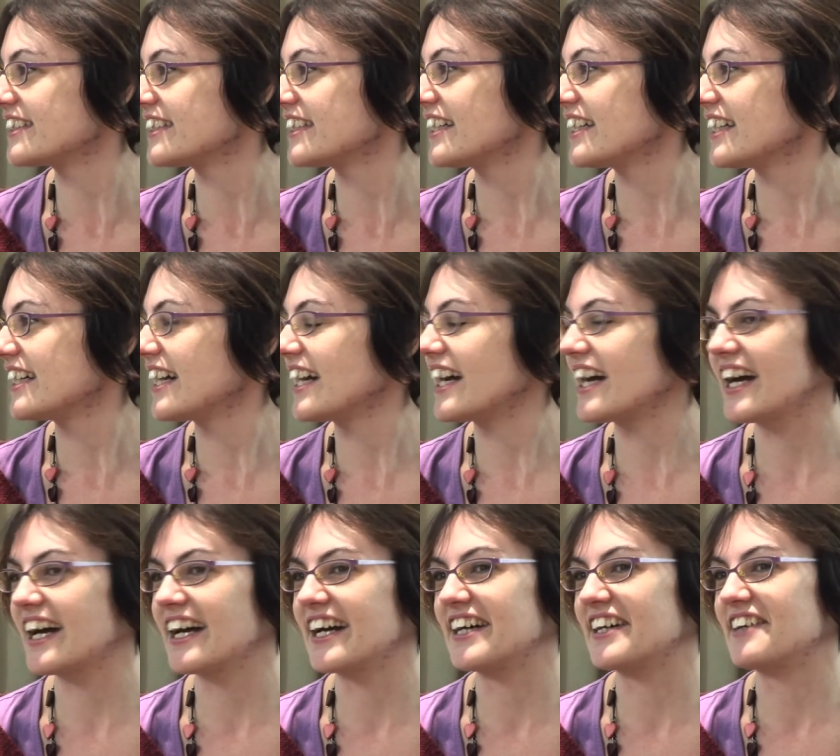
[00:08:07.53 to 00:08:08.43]
Yeah.
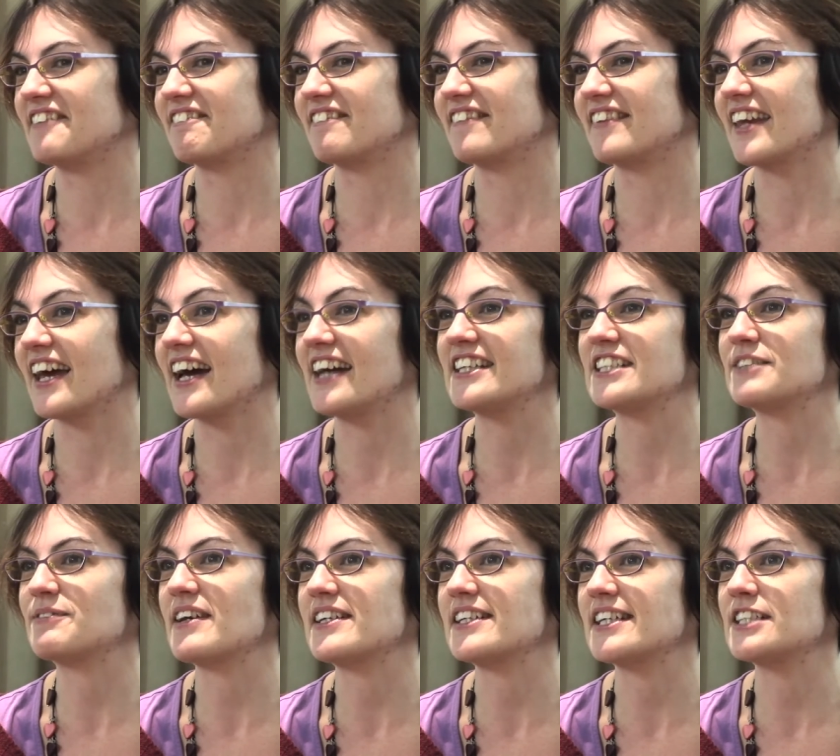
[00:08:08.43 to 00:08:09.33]
Um, and
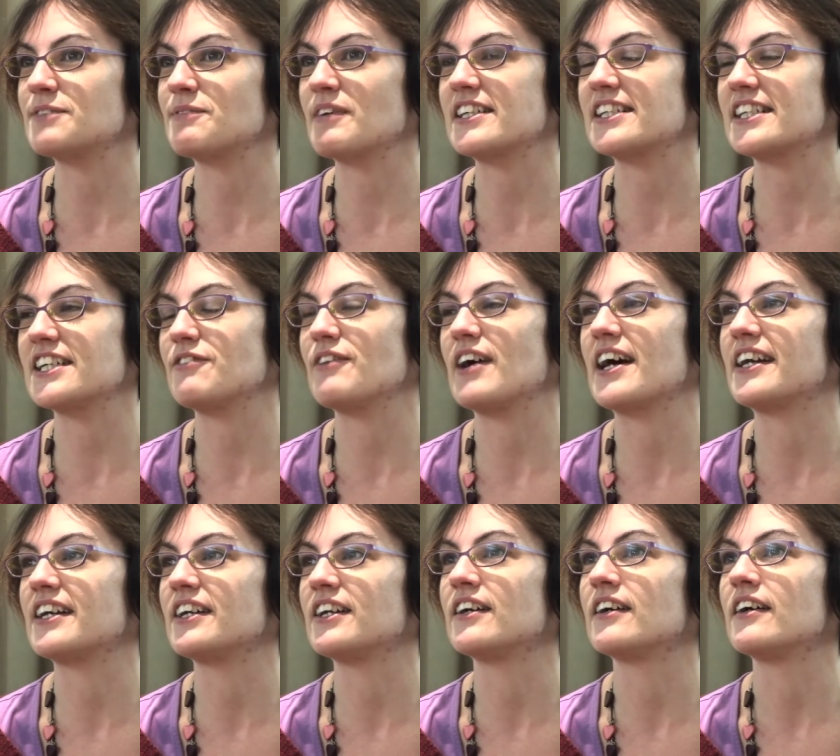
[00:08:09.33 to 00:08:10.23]
especially especially
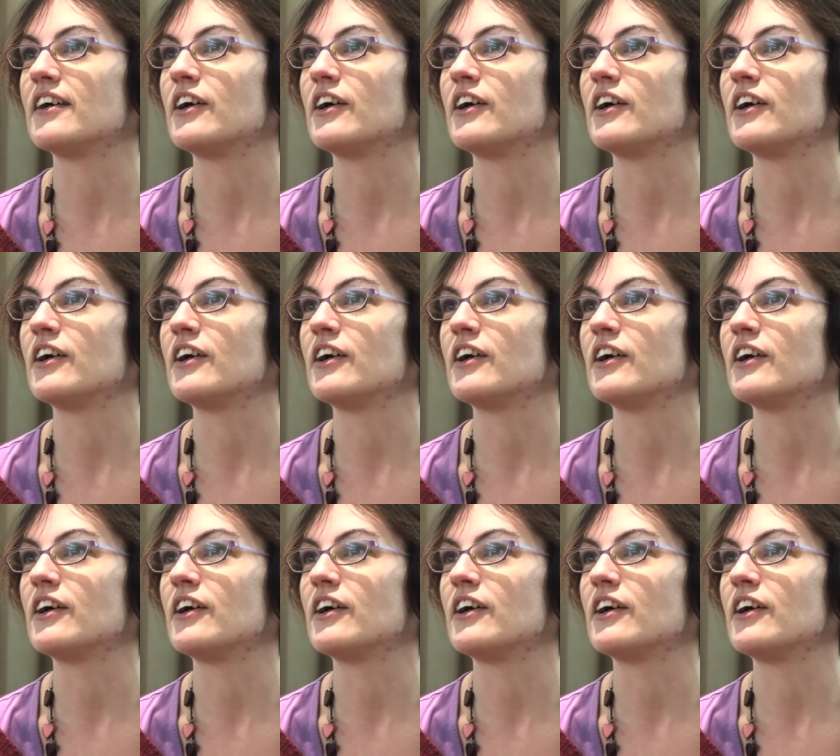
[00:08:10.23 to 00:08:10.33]
when